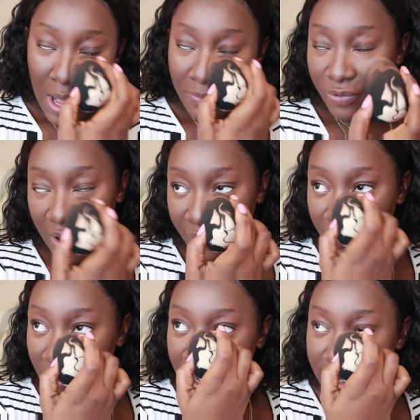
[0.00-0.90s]
I'm
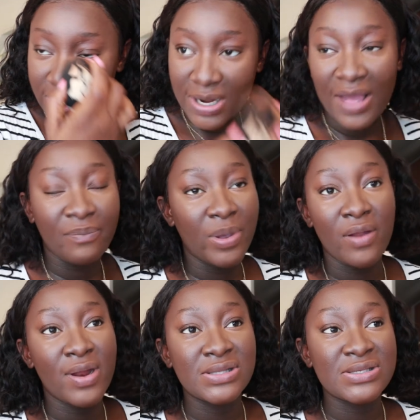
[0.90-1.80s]
grateful that I didn't have
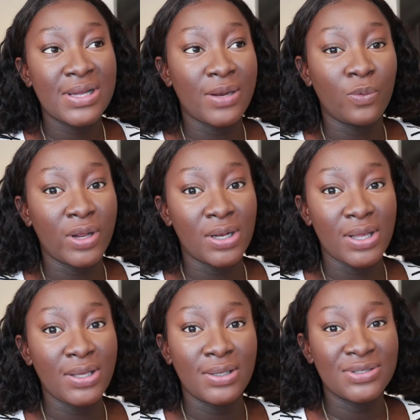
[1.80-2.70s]
parents that were
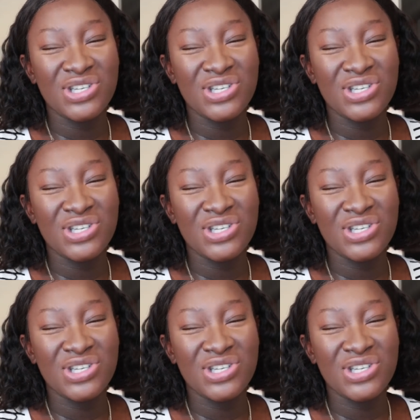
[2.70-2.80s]
like,